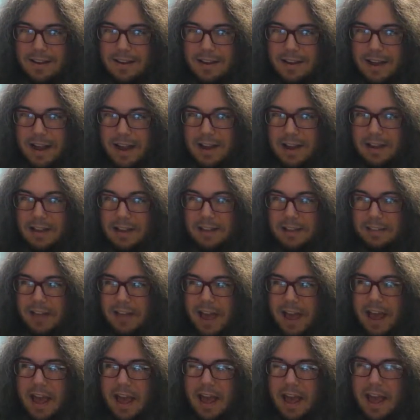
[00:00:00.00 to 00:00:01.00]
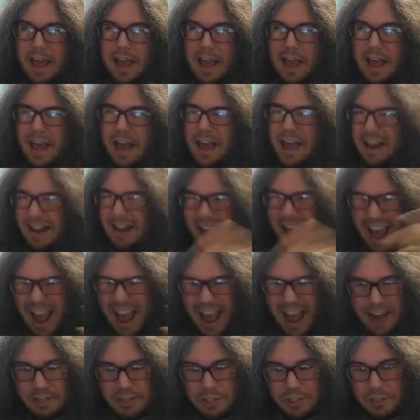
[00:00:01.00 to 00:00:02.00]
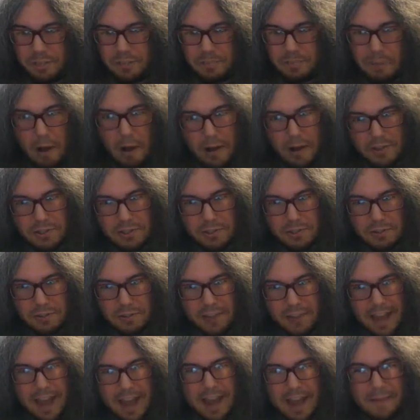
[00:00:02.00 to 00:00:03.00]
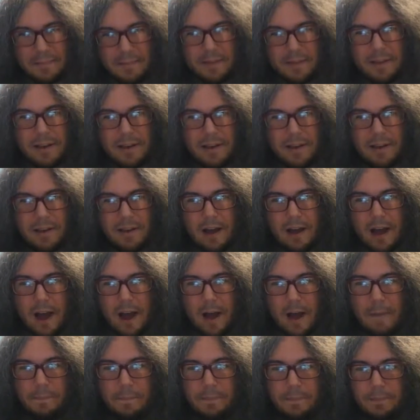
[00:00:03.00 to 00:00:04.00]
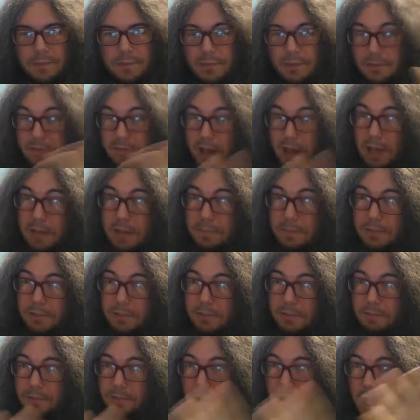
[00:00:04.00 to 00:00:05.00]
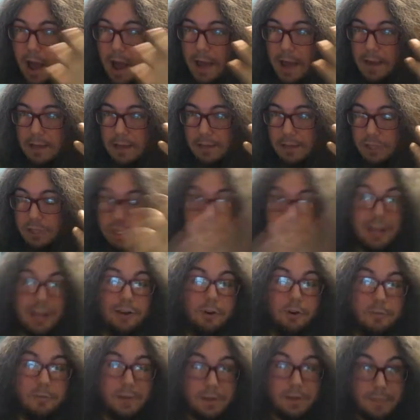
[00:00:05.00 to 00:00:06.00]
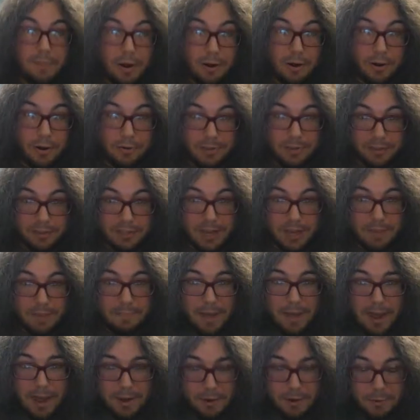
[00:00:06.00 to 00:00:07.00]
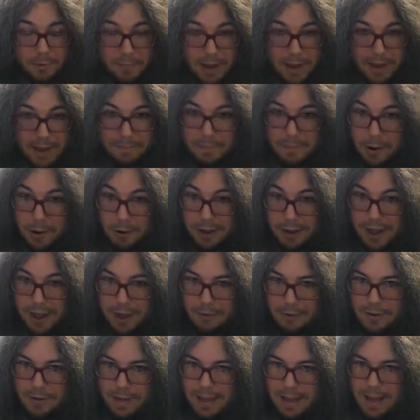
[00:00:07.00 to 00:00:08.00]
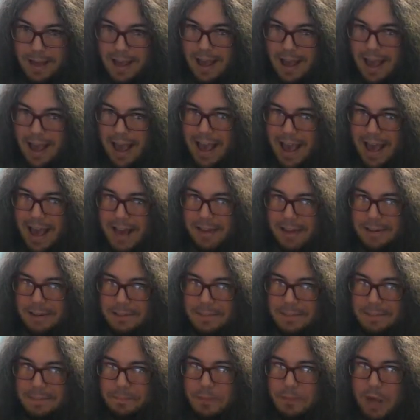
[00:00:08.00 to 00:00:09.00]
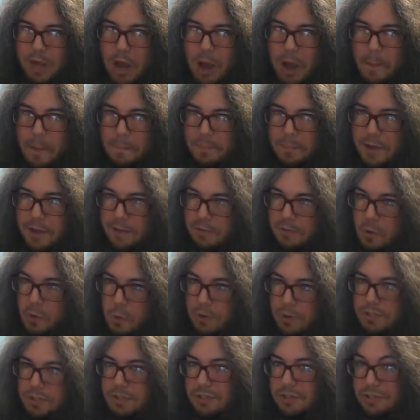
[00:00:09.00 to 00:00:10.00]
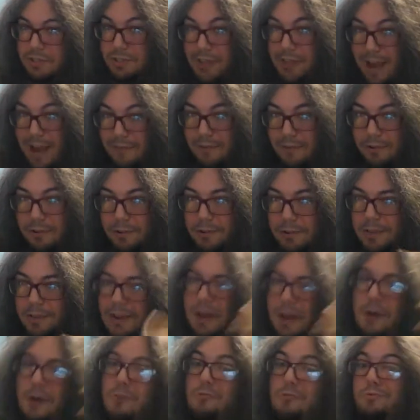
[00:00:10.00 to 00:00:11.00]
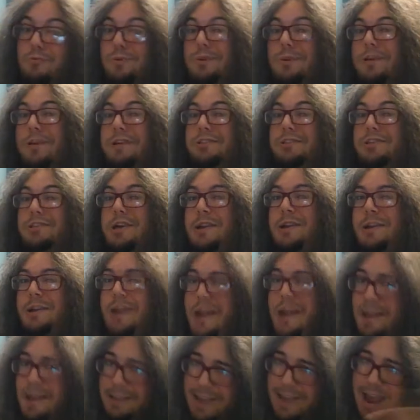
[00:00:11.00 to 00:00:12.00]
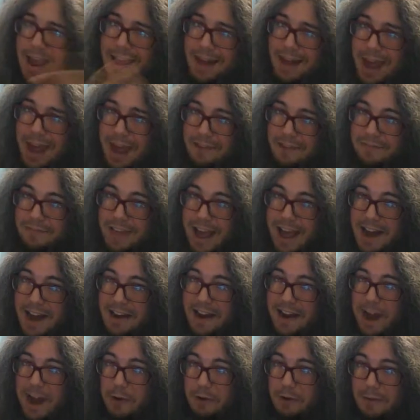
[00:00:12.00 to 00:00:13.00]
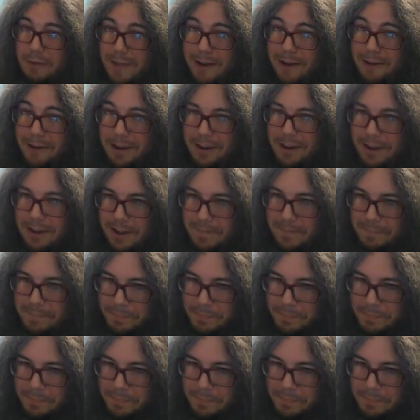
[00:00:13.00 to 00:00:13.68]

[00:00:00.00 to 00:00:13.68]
it is an action puzzle game developed by Shigeru Miyamoto, the same man who made Mario. And, of course, devil, religion, can't have that in our America.